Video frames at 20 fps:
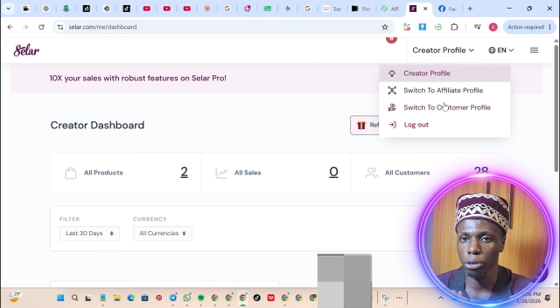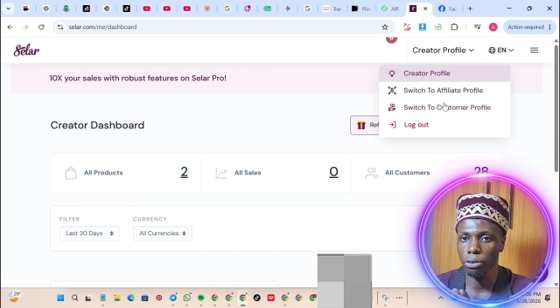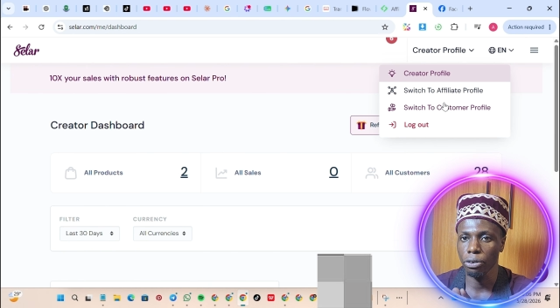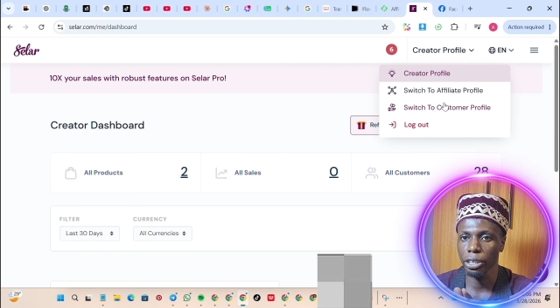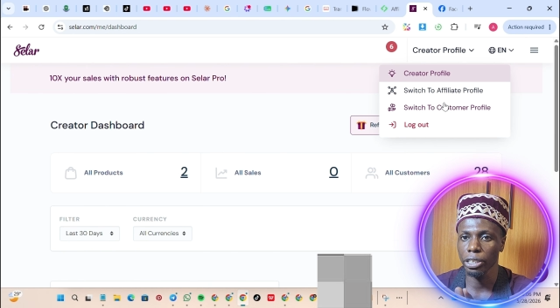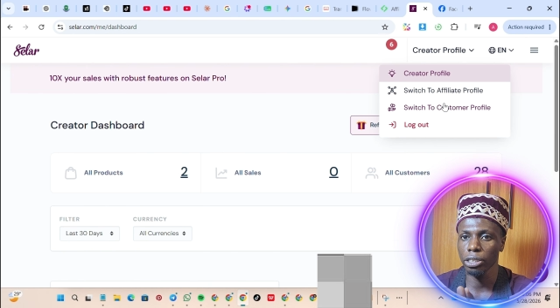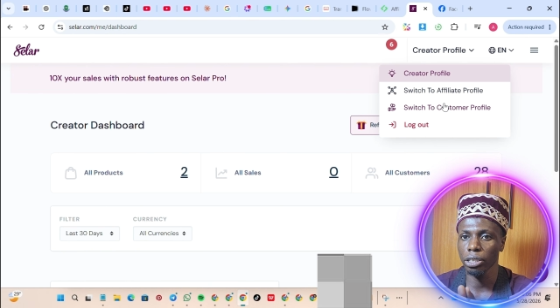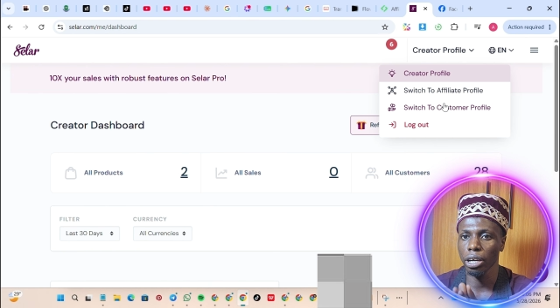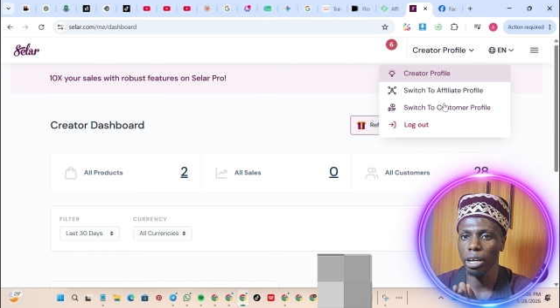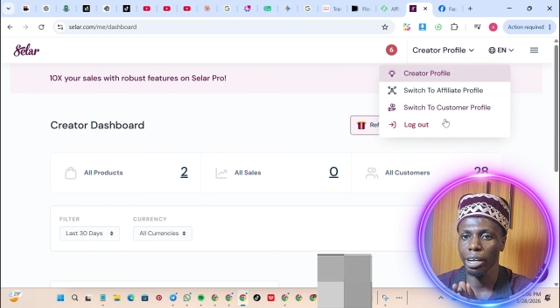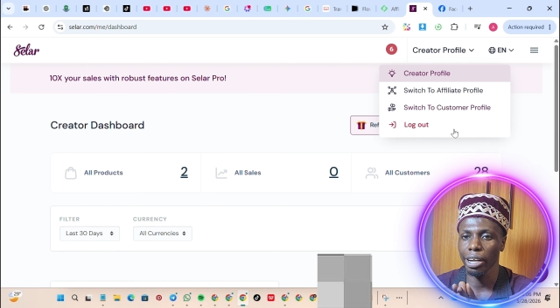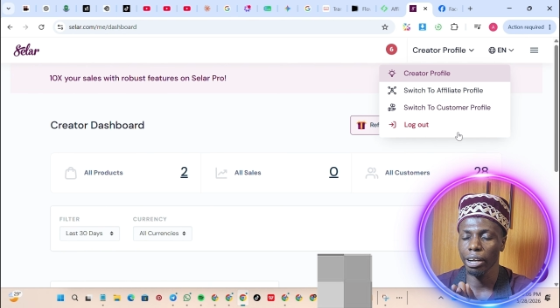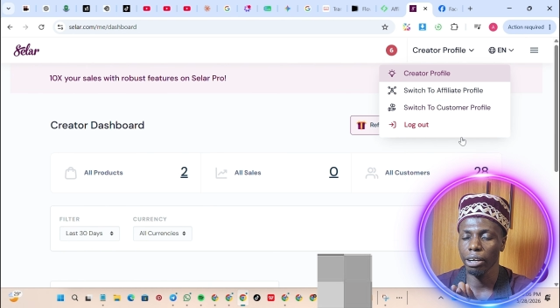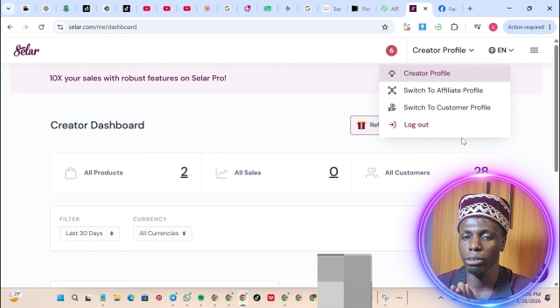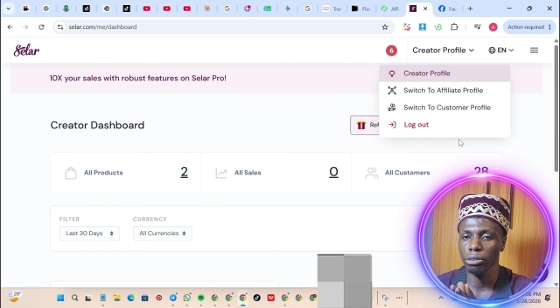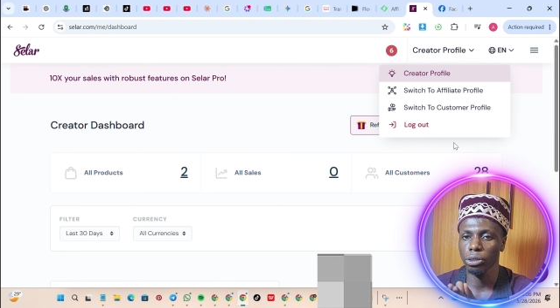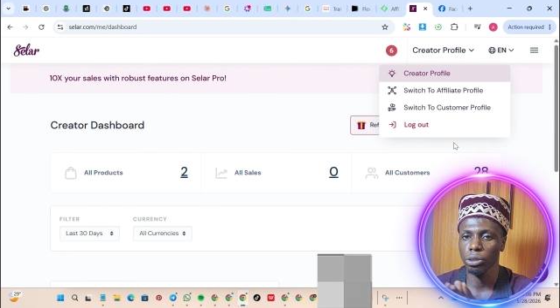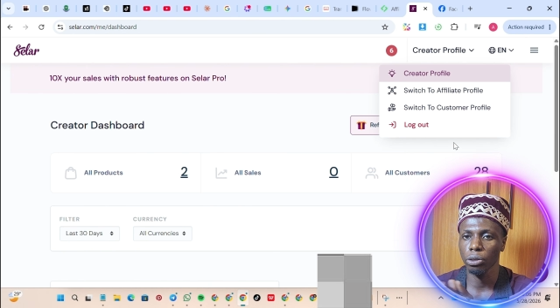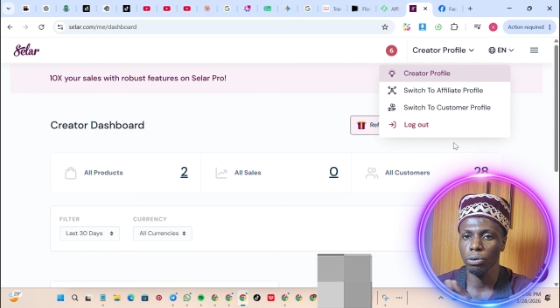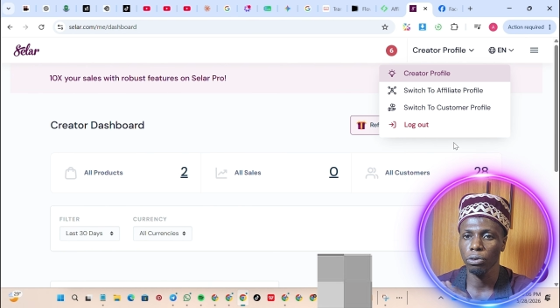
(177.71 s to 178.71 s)
you've created your
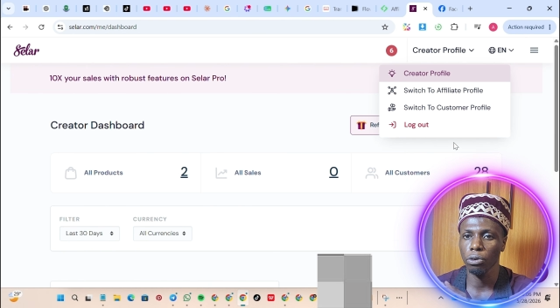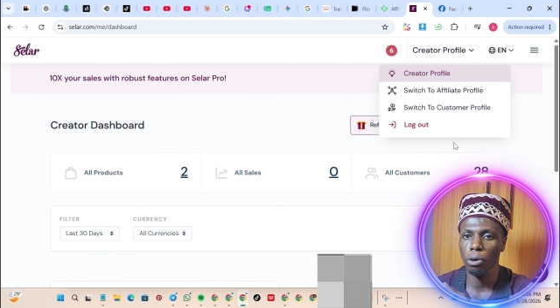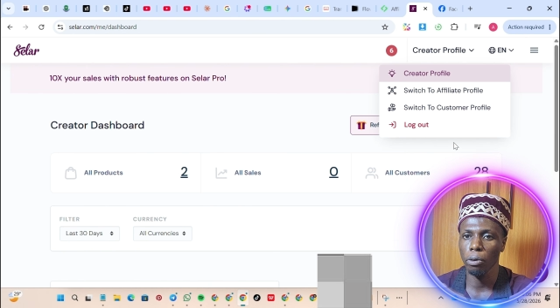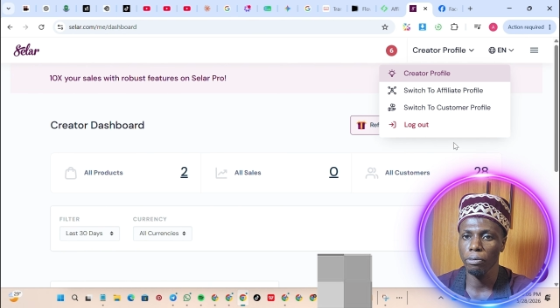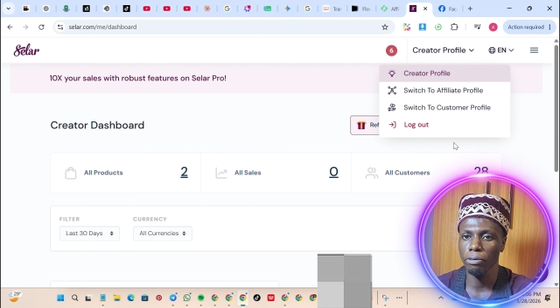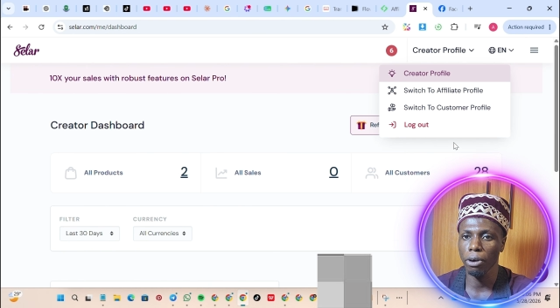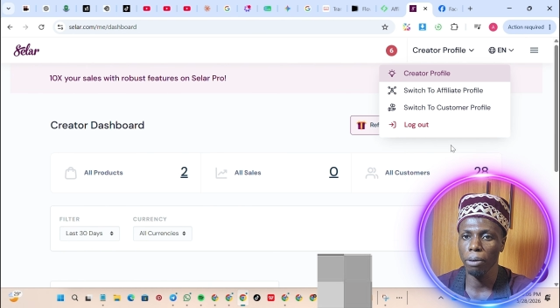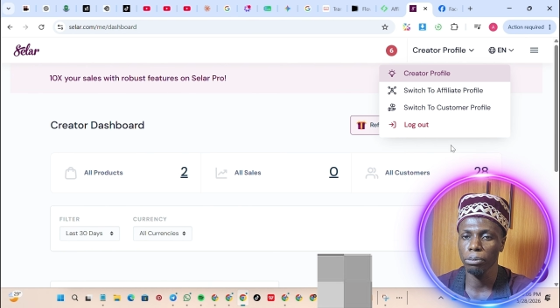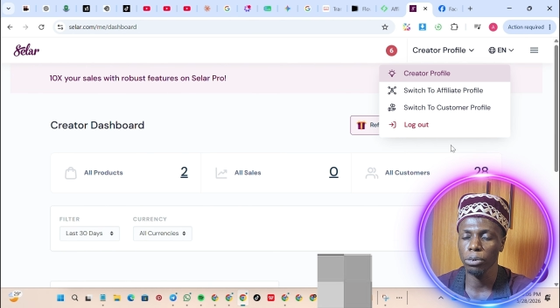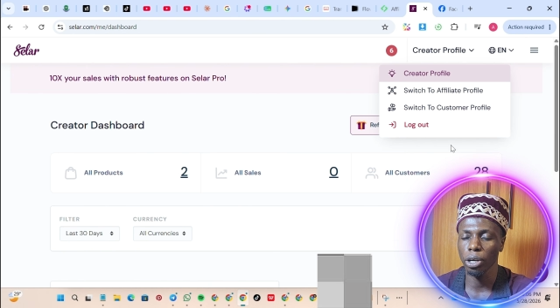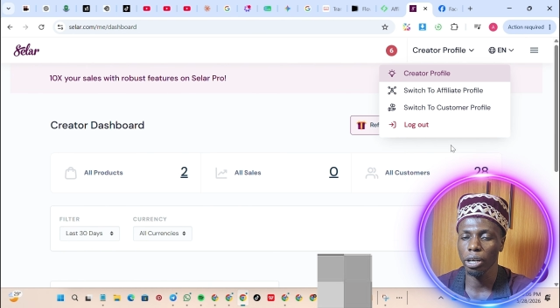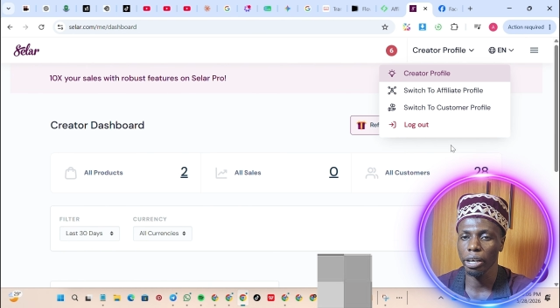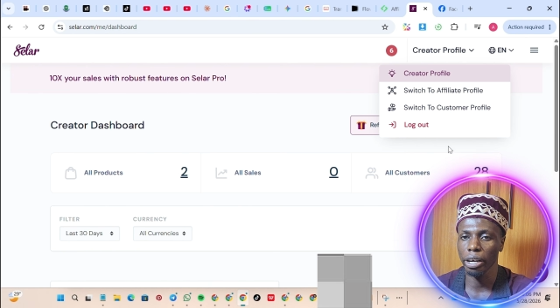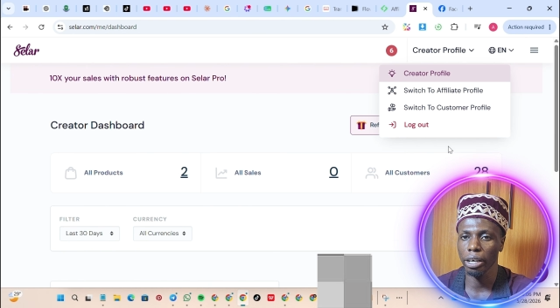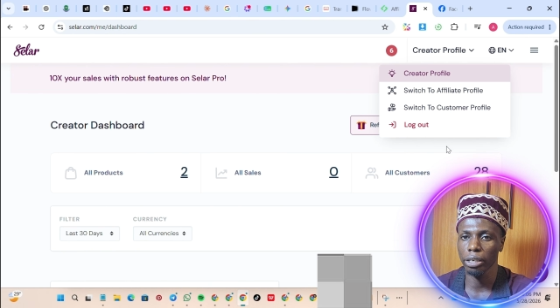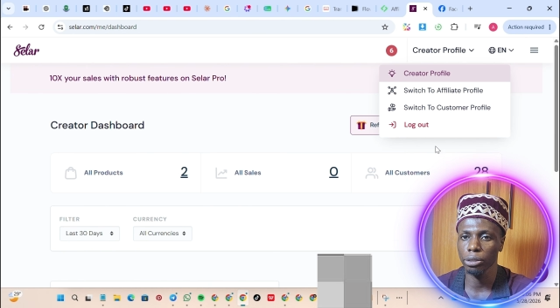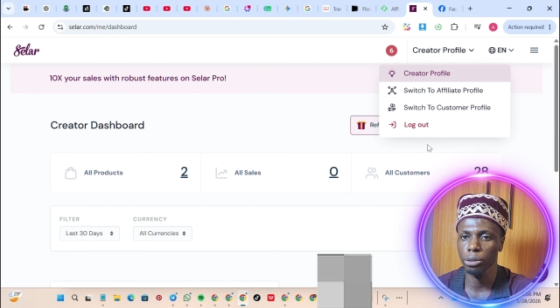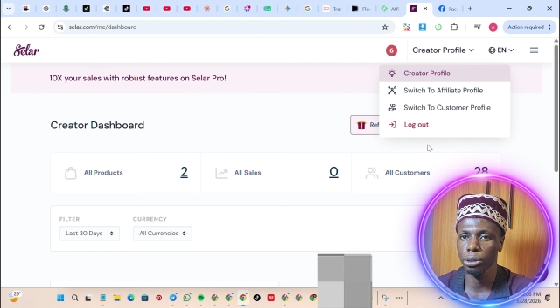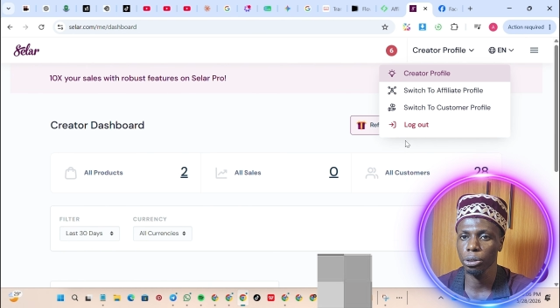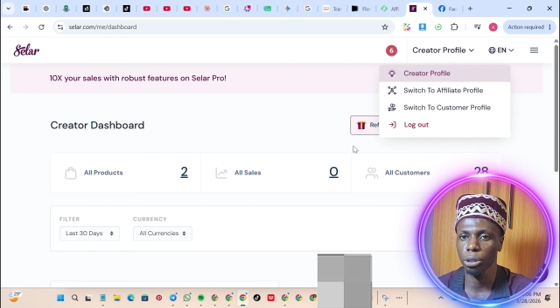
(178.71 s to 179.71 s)
account, you've confirmed your
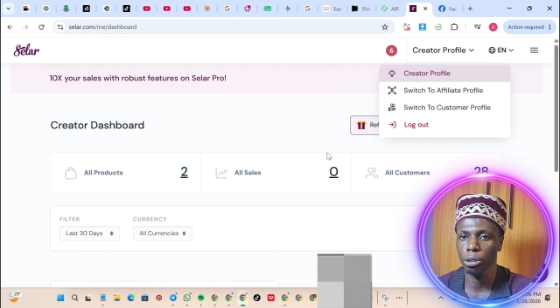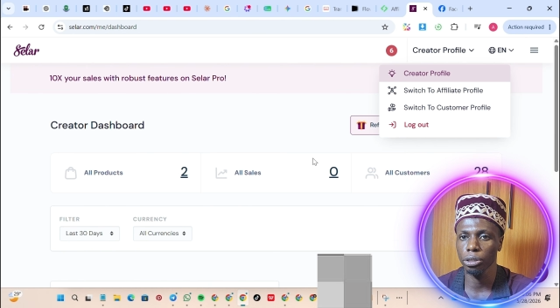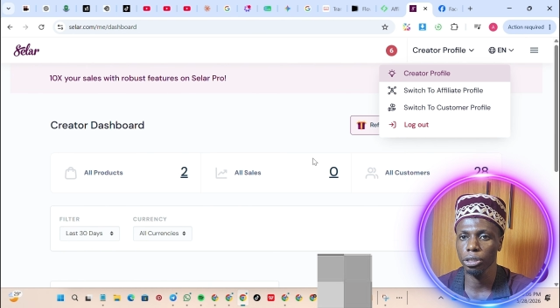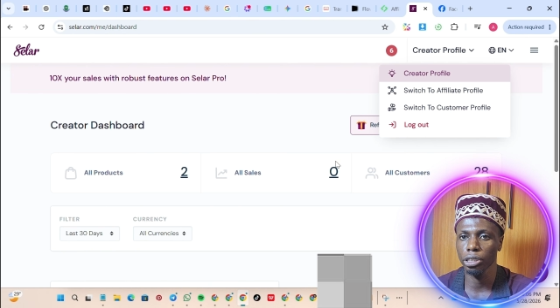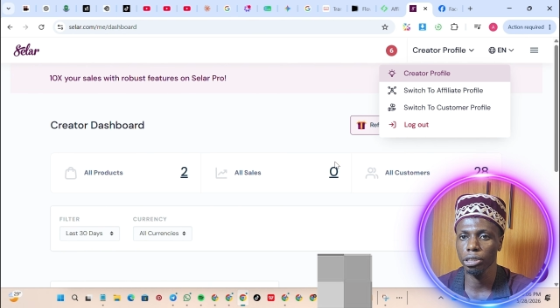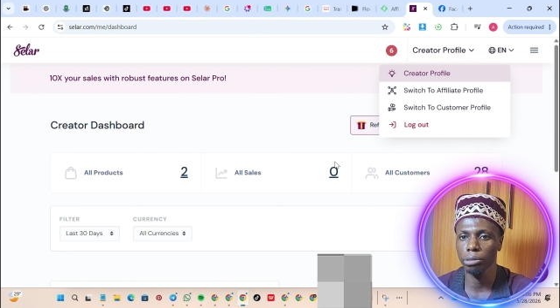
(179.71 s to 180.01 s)
account through your